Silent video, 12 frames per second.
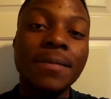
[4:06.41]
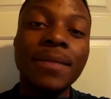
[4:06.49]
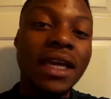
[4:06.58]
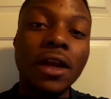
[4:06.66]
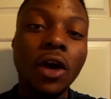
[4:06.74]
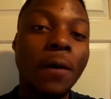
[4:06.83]

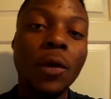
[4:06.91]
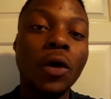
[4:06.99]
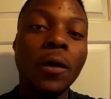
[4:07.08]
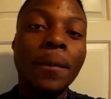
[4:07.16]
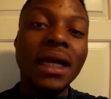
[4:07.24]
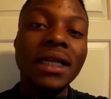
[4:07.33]
be a lot more
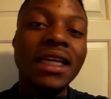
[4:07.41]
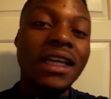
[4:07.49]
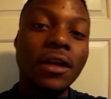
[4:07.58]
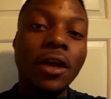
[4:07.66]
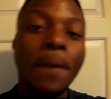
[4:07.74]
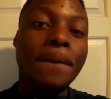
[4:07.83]
commanding, a
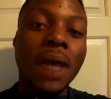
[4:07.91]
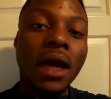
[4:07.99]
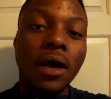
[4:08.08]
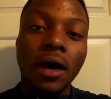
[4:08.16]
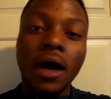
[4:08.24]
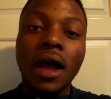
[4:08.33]
lot better,